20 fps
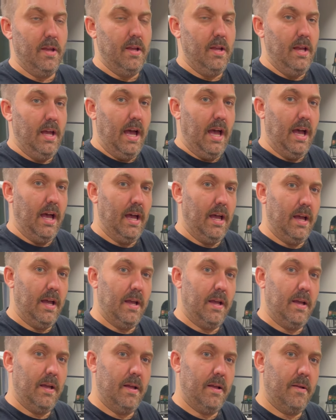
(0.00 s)
So what
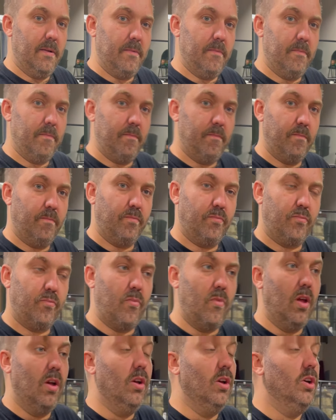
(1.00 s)
kind of a flavoring do you
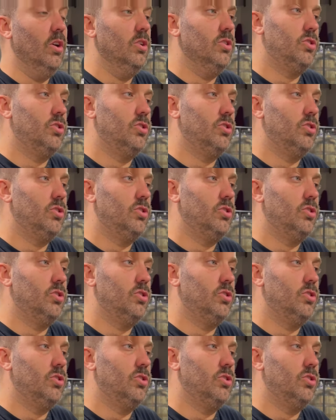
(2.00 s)
get?